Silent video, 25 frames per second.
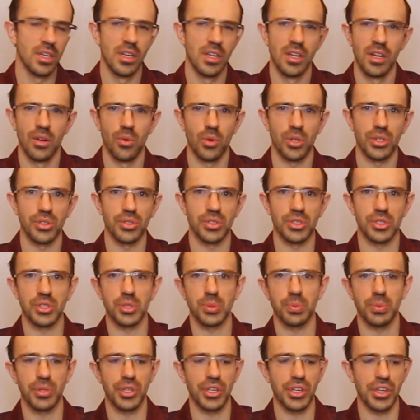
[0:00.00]
wanted to
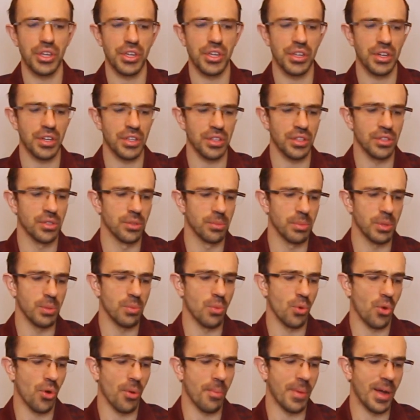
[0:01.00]
explain a little bit
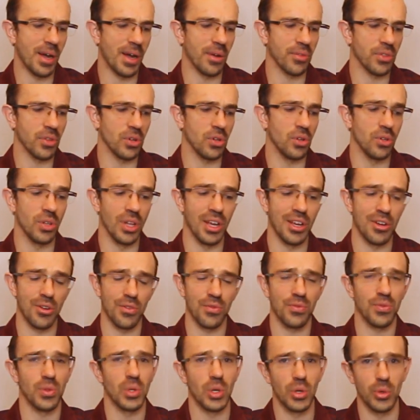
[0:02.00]
more about the whole
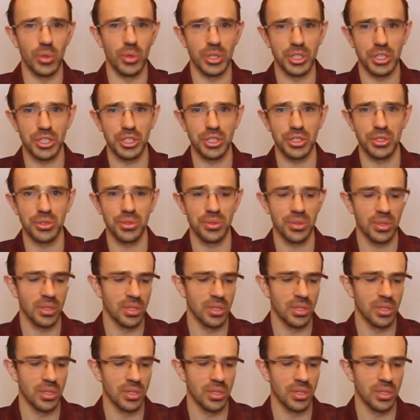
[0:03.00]
airflow issue.